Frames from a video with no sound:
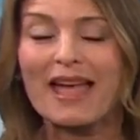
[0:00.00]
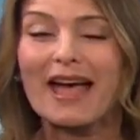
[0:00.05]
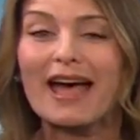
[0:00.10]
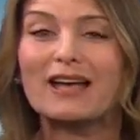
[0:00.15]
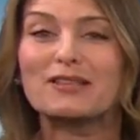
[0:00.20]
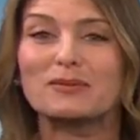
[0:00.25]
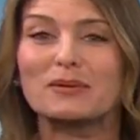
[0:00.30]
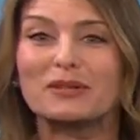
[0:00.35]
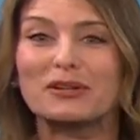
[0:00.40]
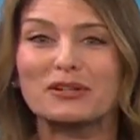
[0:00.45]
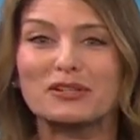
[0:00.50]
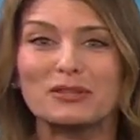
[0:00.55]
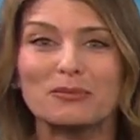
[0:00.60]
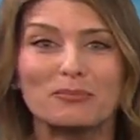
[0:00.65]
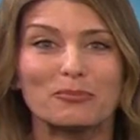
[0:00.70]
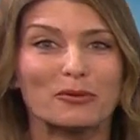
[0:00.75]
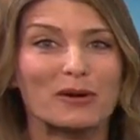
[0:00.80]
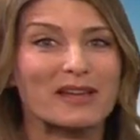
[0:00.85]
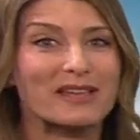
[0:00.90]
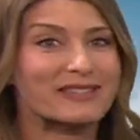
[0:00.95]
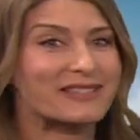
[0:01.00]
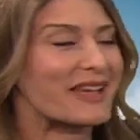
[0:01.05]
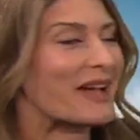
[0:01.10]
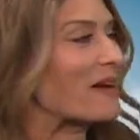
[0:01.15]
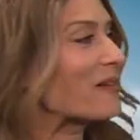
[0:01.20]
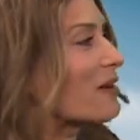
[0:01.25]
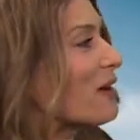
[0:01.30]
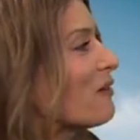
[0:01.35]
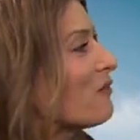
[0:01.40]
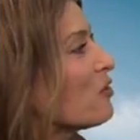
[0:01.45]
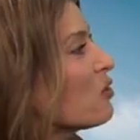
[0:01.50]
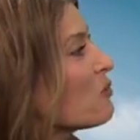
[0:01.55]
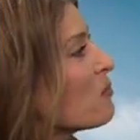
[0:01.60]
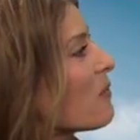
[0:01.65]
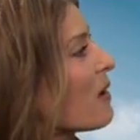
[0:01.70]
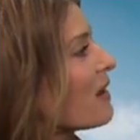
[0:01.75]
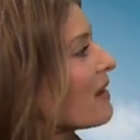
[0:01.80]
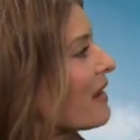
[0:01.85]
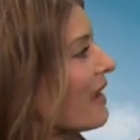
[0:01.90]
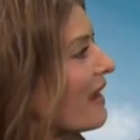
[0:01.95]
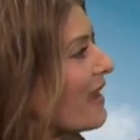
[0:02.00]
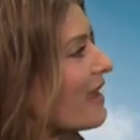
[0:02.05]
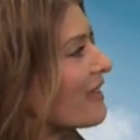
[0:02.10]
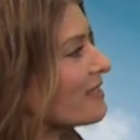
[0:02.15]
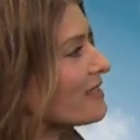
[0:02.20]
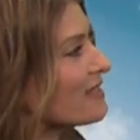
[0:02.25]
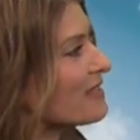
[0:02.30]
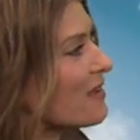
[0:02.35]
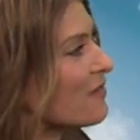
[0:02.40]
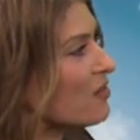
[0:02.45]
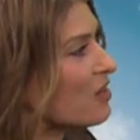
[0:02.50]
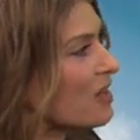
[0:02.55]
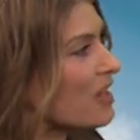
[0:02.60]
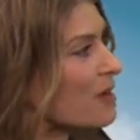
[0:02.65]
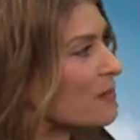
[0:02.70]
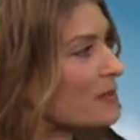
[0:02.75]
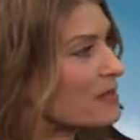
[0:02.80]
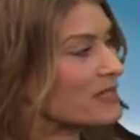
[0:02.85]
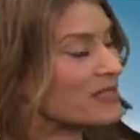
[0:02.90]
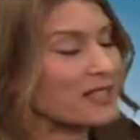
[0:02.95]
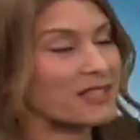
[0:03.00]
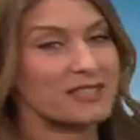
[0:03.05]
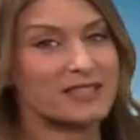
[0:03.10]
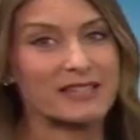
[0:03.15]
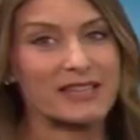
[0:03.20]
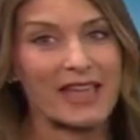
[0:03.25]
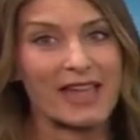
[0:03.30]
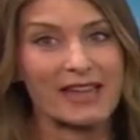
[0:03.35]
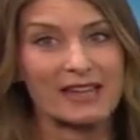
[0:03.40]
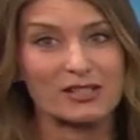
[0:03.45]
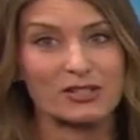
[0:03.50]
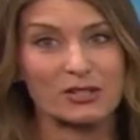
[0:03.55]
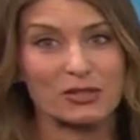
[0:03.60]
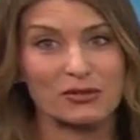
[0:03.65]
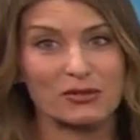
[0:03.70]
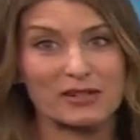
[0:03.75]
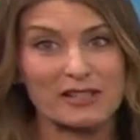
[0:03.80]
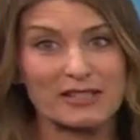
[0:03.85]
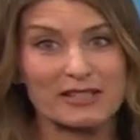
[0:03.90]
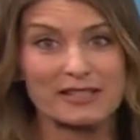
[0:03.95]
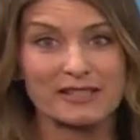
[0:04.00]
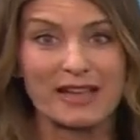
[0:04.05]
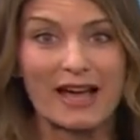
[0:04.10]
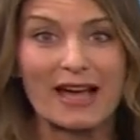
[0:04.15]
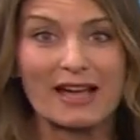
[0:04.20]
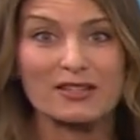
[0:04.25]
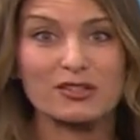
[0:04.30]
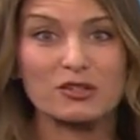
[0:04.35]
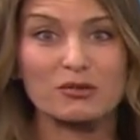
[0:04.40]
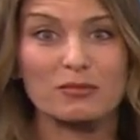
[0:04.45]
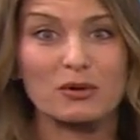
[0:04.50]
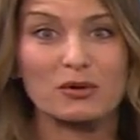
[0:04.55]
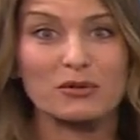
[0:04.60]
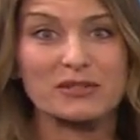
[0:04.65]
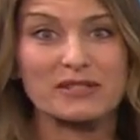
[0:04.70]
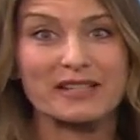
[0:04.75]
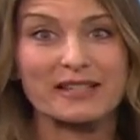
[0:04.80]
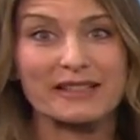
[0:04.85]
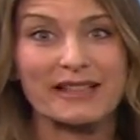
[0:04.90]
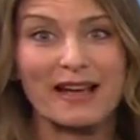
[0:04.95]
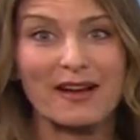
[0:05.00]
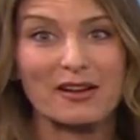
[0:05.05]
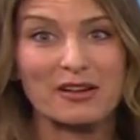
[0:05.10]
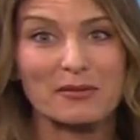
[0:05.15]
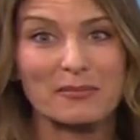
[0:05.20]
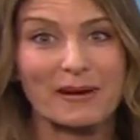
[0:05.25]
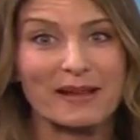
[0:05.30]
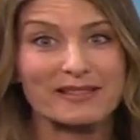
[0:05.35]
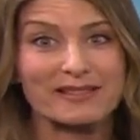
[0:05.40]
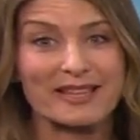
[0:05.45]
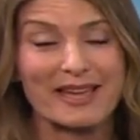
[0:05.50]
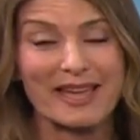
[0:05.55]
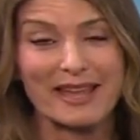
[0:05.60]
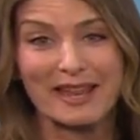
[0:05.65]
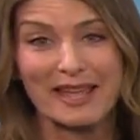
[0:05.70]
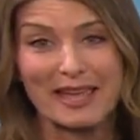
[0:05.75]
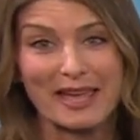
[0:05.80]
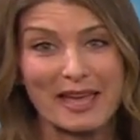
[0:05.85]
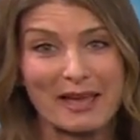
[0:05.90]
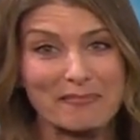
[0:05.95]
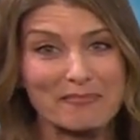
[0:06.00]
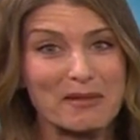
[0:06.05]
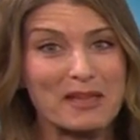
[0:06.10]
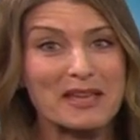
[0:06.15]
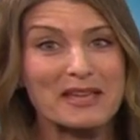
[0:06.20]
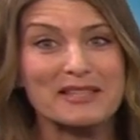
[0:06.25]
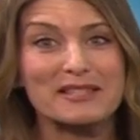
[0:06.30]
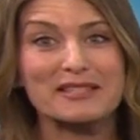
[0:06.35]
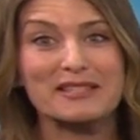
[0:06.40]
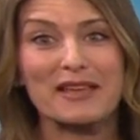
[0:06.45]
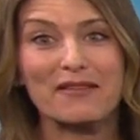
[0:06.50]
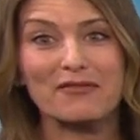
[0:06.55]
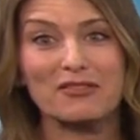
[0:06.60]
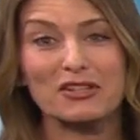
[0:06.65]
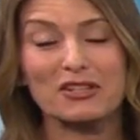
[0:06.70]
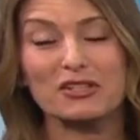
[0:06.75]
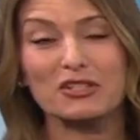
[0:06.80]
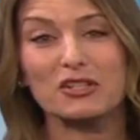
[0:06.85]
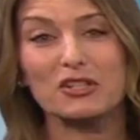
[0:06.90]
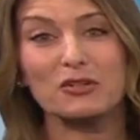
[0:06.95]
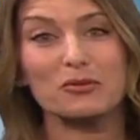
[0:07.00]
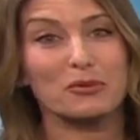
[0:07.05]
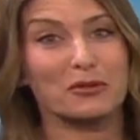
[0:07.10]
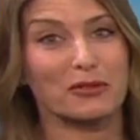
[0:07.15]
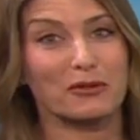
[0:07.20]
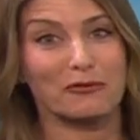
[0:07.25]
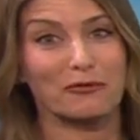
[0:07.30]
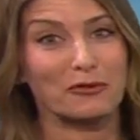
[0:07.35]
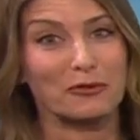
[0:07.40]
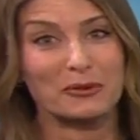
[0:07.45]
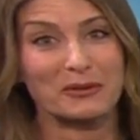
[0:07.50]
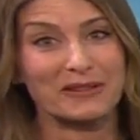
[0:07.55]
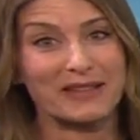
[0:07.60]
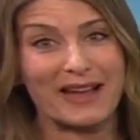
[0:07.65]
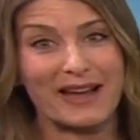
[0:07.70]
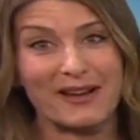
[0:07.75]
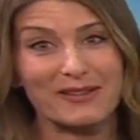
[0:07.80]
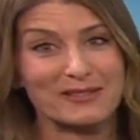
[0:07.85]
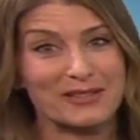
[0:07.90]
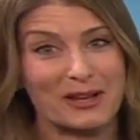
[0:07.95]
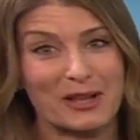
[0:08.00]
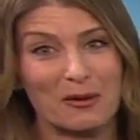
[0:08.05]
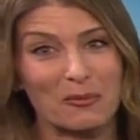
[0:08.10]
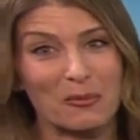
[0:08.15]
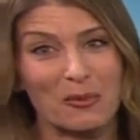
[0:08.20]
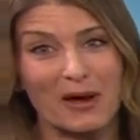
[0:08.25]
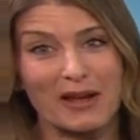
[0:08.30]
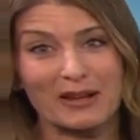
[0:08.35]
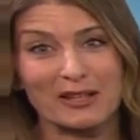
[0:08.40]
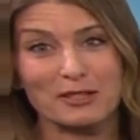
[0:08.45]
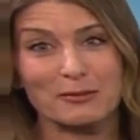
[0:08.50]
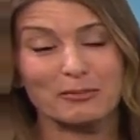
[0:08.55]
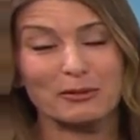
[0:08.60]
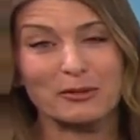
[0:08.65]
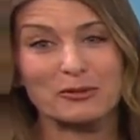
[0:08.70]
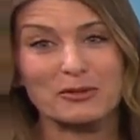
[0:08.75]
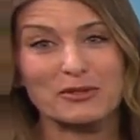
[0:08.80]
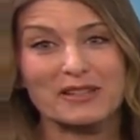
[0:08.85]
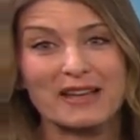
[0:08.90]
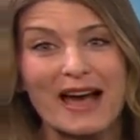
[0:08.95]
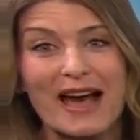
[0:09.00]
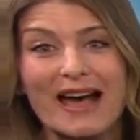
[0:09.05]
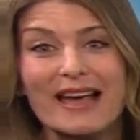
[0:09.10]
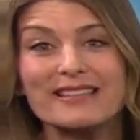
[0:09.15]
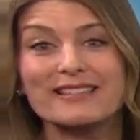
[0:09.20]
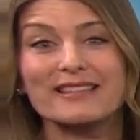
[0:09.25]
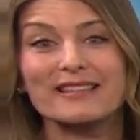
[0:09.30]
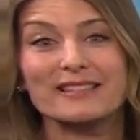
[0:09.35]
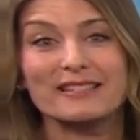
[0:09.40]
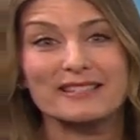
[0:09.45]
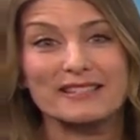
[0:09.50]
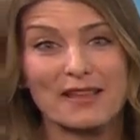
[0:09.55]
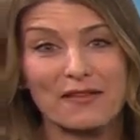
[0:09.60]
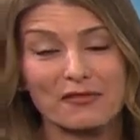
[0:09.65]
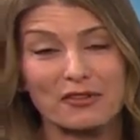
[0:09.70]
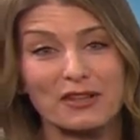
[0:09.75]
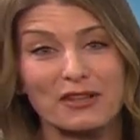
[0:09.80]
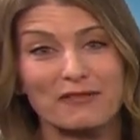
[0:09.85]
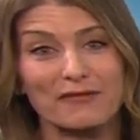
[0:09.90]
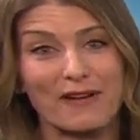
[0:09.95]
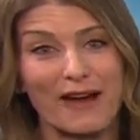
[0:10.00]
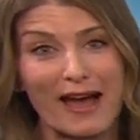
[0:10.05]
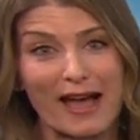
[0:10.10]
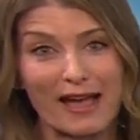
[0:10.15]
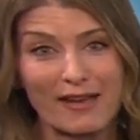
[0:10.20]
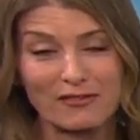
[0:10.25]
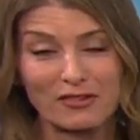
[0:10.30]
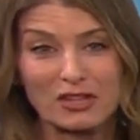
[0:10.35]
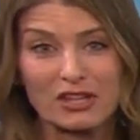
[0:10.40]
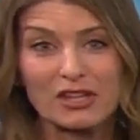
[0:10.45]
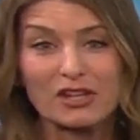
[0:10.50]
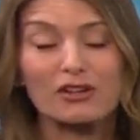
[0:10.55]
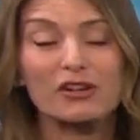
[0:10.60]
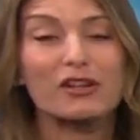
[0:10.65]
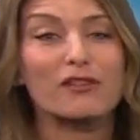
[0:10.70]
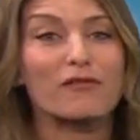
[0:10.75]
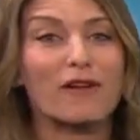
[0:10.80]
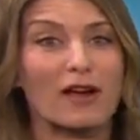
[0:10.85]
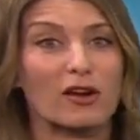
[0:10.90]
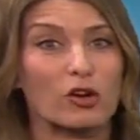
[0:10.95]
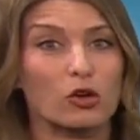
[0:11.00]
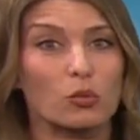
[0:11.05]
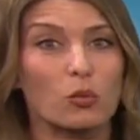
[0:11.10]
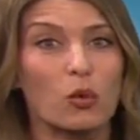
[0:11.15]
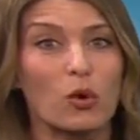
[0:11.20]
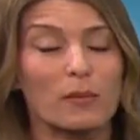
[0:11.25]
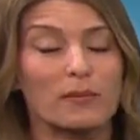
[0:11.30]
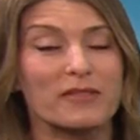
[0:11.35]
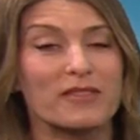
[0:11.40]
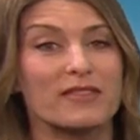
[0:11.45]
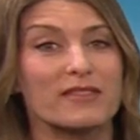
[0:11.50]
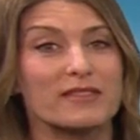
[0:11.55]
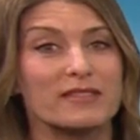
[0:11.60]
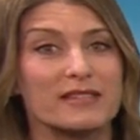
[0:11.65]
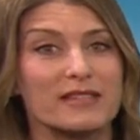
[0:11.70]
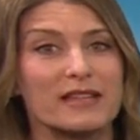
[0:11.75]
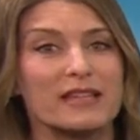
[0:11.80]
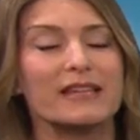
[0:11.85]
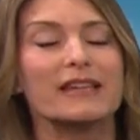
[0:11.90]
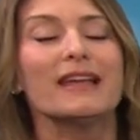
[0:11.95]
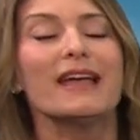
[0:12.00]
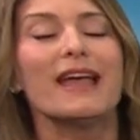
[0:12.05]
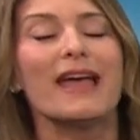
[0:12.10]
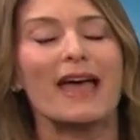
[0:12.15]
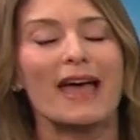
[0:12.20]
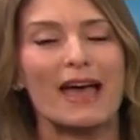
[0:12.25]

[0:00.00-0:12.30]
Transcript: As we look at the breakdown of your Monday at 7 a.m., it's 68 degrees. Skies are mostly cloudy by 10 a.m., 72 with a few clouds, and at 1, it's blue skies and 75. Nearing record warmth in the city.